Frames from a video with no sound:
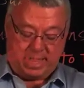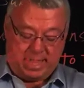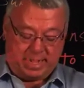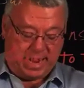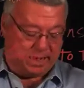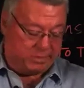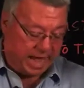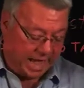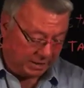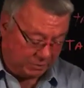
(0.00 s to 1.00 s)
Now,
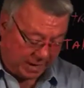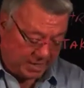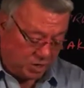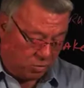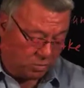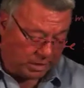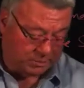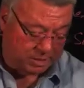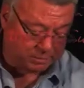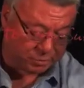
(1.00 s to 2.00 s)
how do I know what I'm
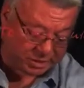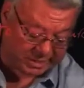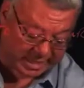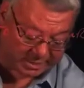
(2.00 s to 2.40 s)
going to put in that